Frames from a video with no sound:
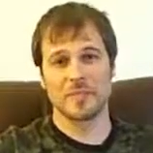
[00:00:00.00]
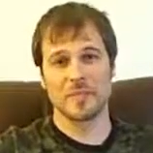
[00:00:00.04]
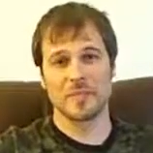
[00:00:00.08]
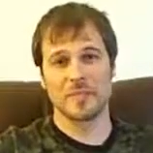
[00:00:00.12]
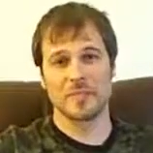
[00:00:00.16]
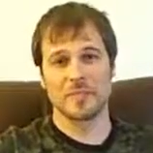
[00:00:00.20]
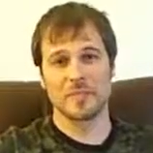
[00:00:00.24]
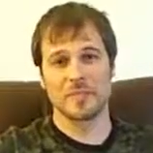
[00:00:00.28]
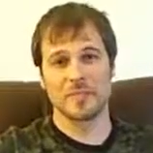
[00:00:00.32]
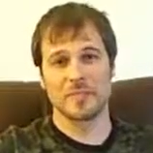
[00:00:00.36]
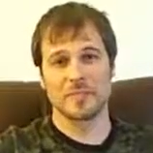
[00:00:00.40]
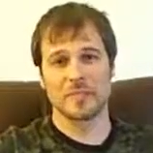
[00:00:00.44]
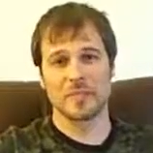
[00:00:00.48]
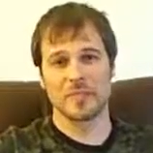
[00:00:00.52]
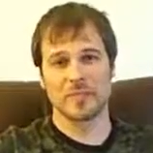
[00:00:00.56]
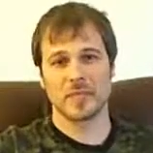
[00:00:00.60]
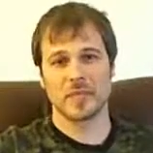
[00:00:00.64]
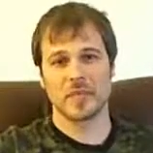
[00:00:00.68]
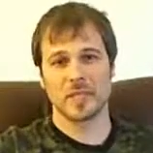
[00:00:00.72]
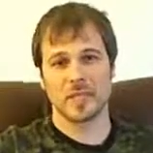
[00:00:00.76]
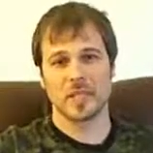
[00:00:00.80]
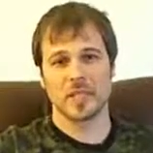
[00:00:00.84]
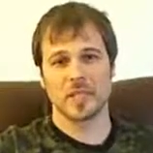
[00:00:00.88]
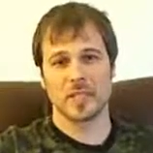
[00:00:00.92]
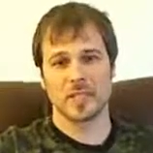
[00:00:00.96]

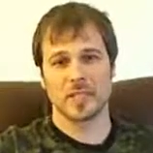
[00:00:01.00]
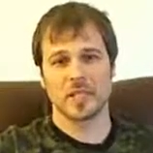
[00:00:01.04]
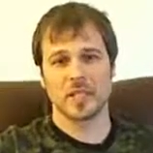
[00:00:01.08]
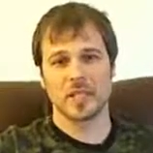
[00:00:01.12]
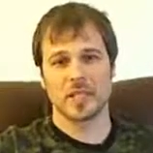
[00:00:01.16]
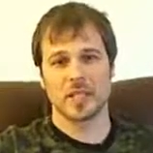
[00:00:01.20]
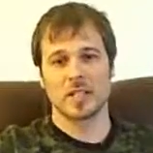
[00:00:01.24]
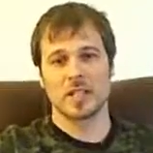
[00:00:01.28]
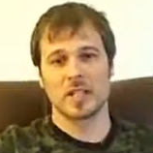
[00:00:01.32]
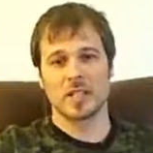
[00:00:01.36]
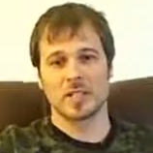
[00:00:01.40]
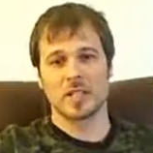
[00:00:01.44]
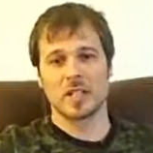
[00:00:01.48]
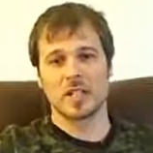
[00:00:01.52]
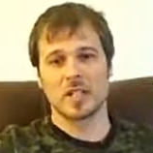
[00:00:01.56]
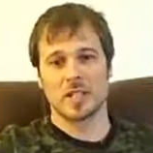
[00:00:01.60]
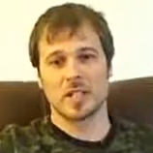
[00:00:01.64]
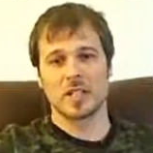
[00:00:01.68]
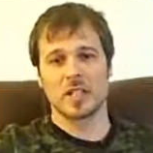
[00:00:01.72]
(no one is talking)